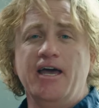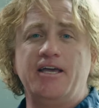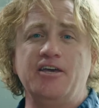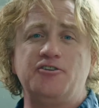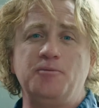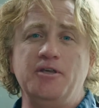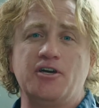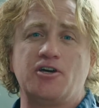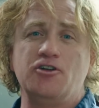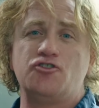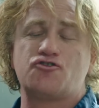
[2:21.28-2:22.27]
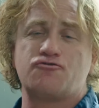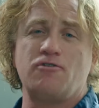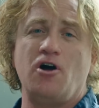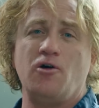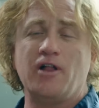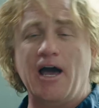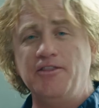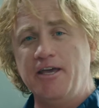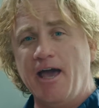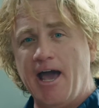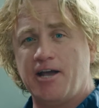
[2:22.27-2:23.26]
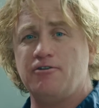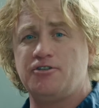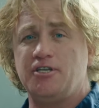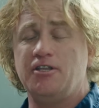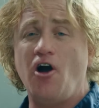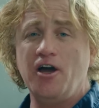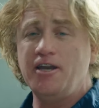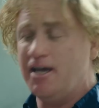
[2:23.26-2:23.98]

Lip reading: It gives me the control and the accuracy I